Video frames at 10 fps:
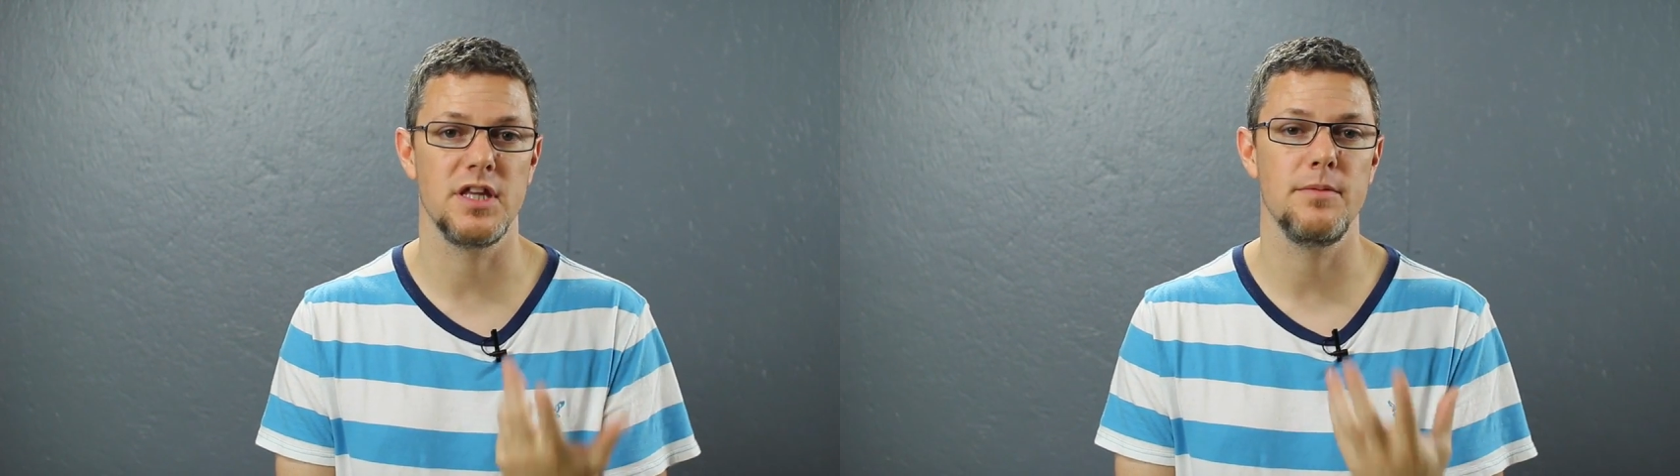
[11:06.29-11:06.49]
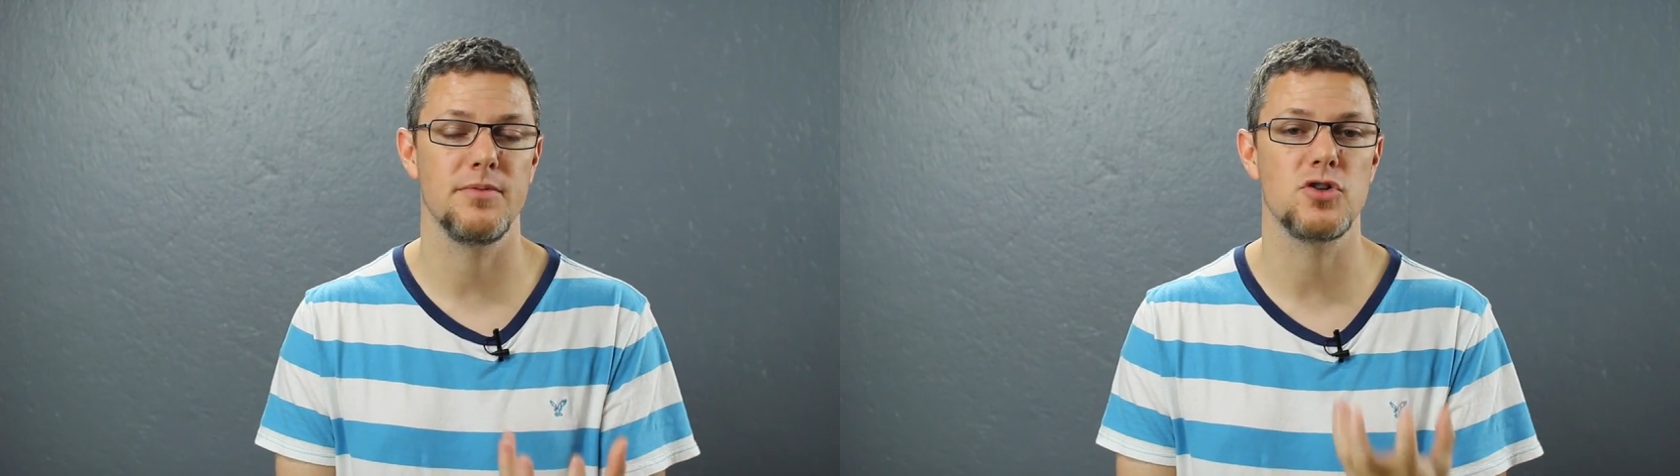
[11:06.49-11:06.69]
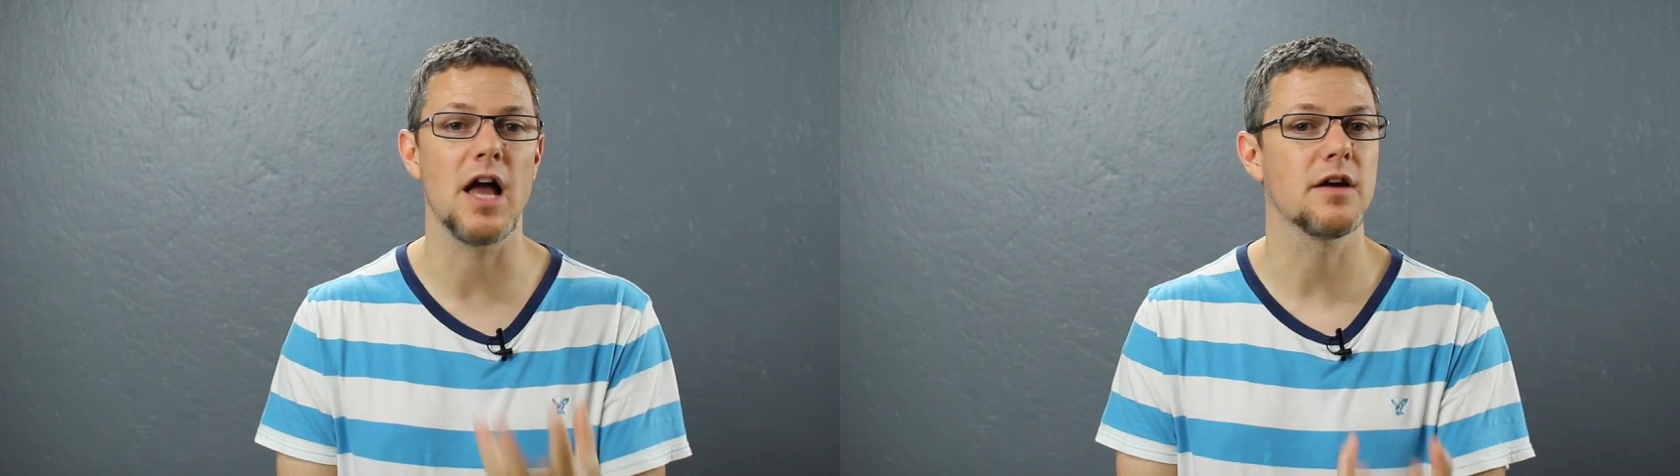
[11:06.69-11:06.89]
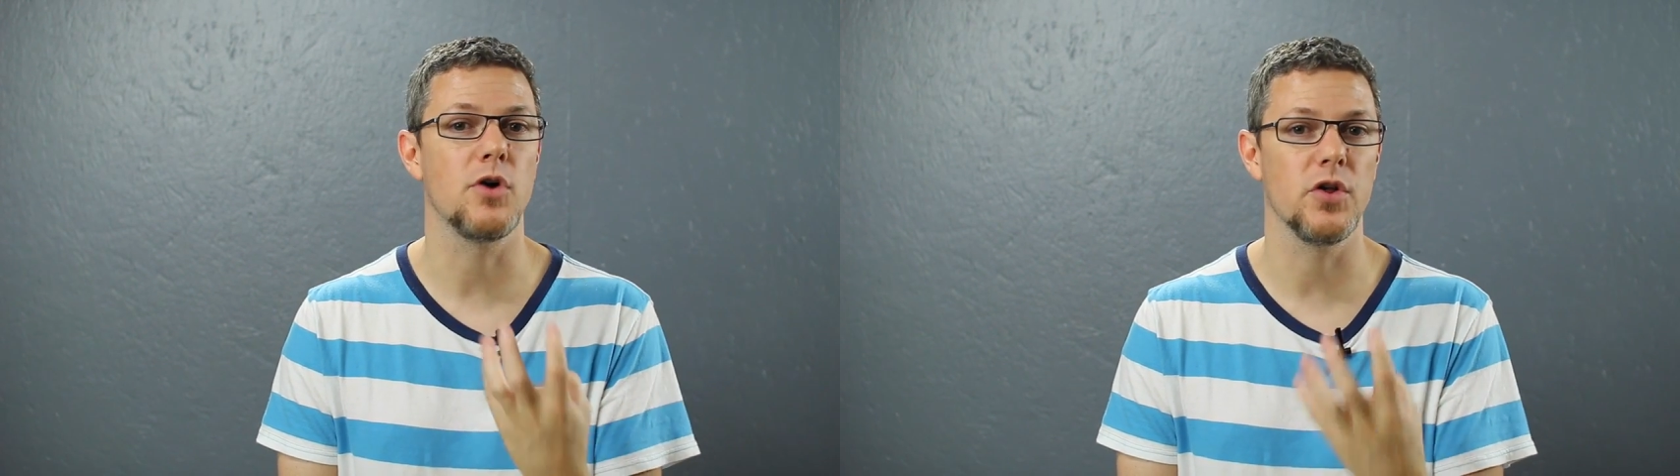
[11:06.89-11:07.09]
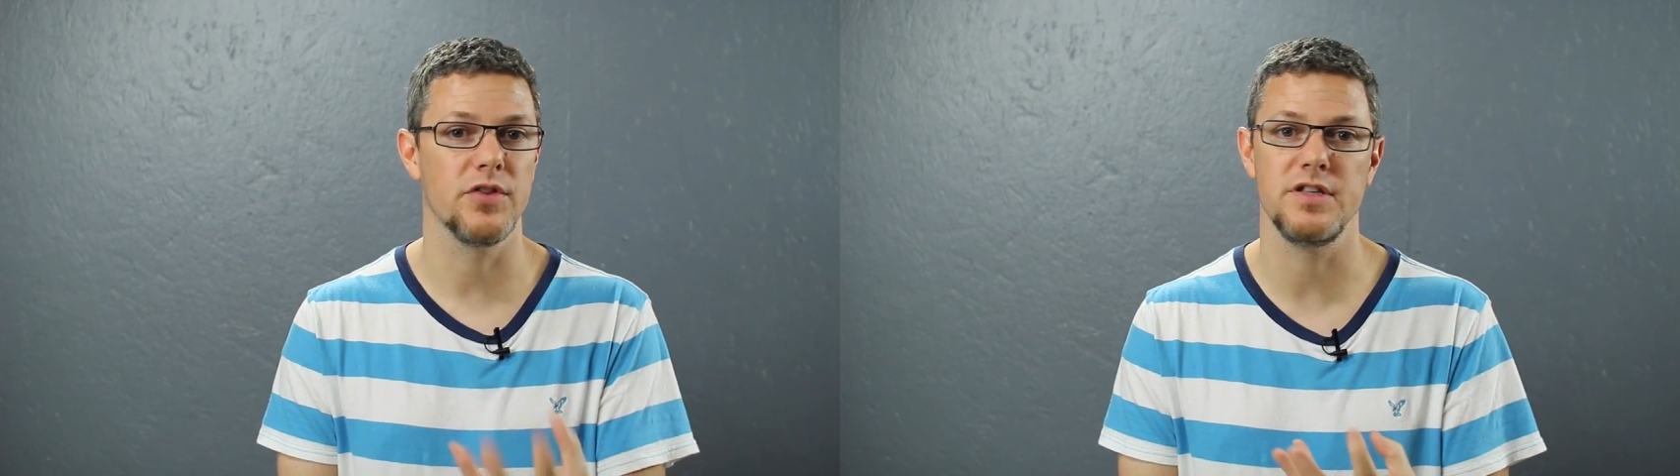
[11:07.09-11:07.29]
keep track
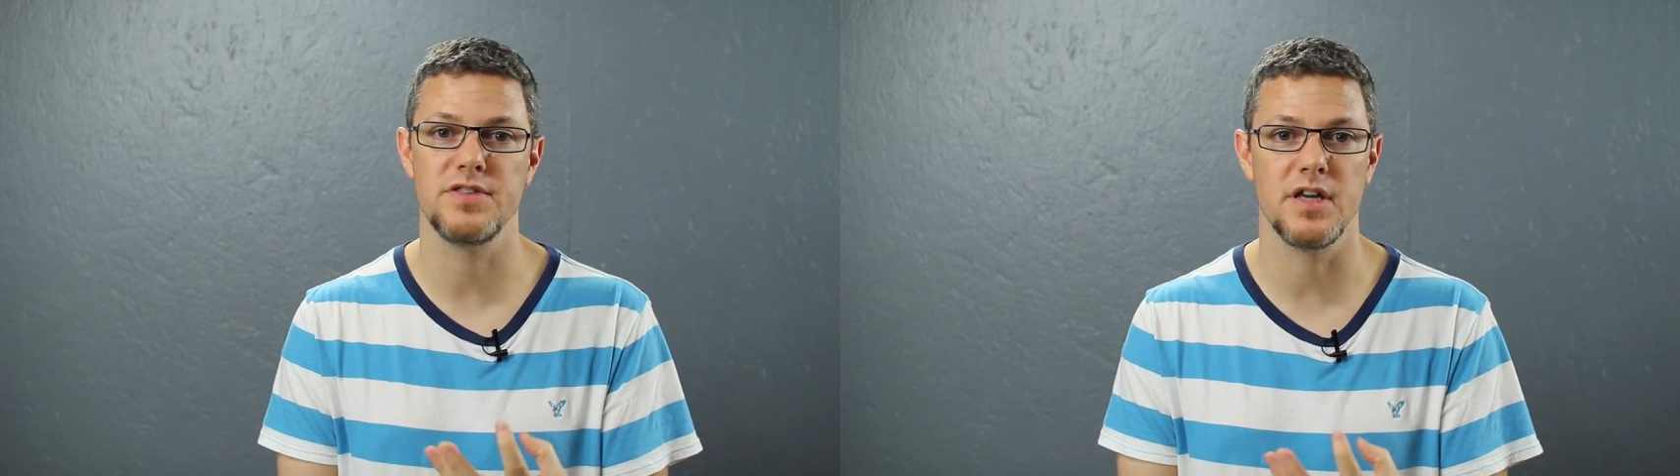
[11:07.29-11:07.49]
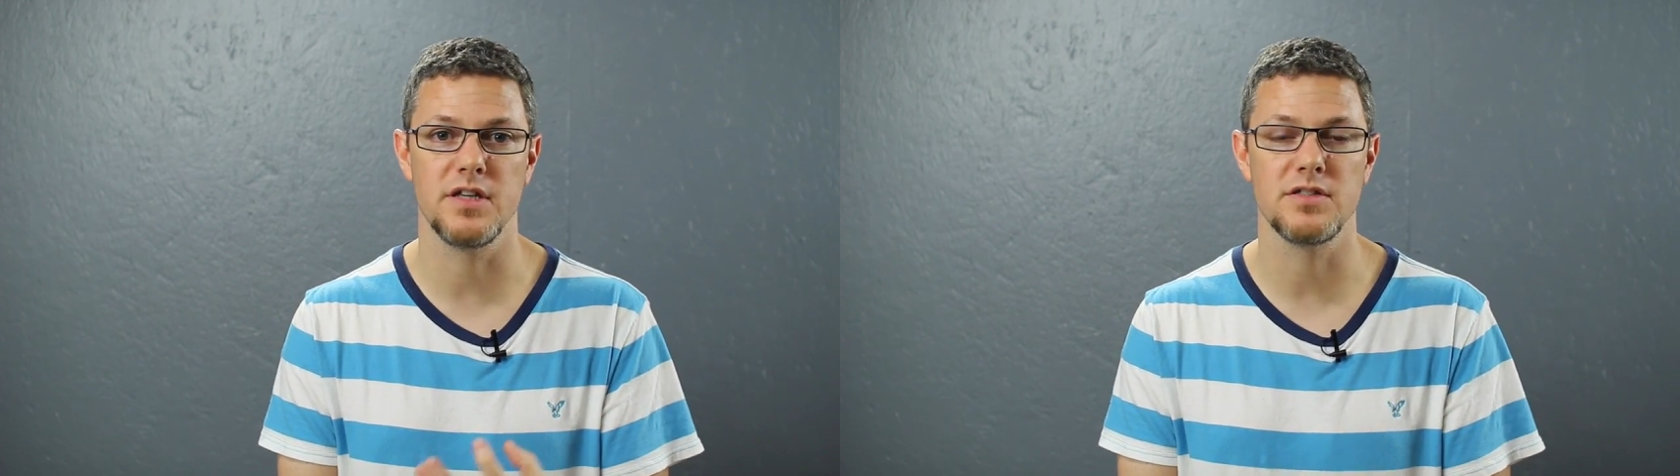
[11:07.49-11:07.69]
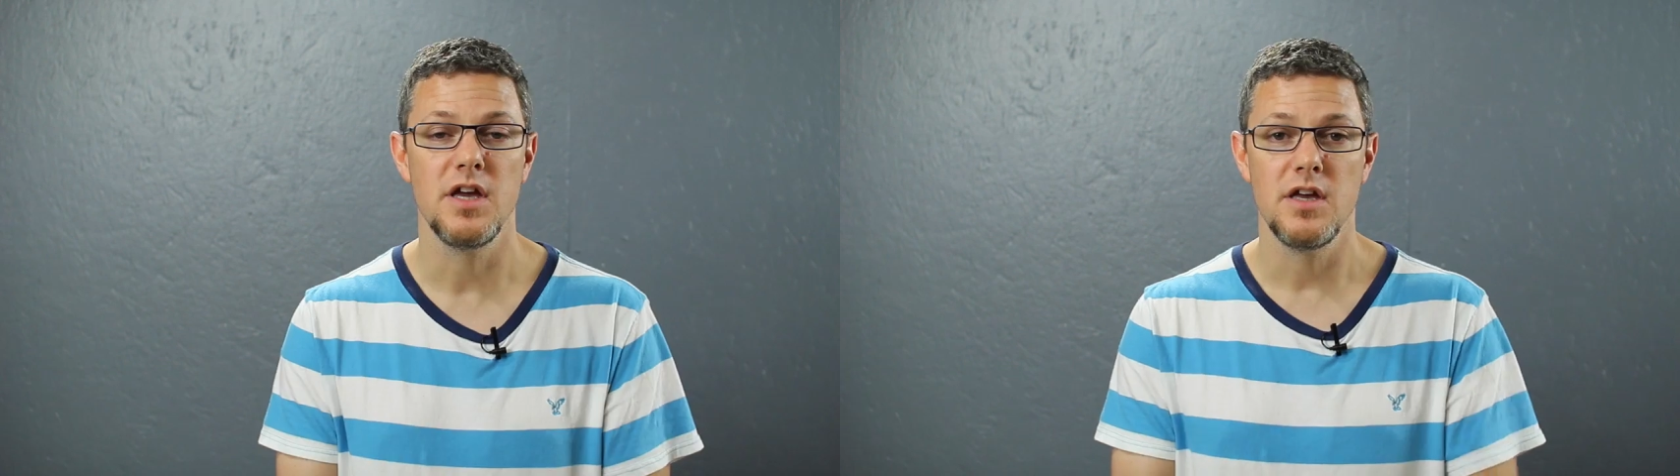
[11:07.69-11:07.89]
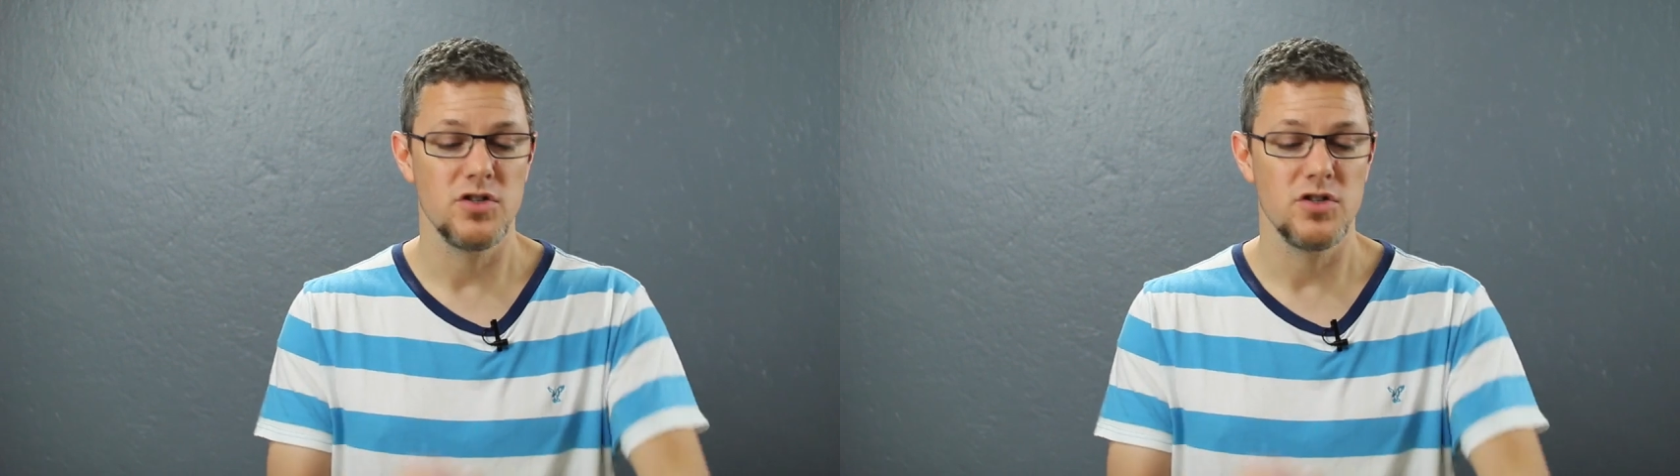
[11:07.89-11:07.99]
of all of these things,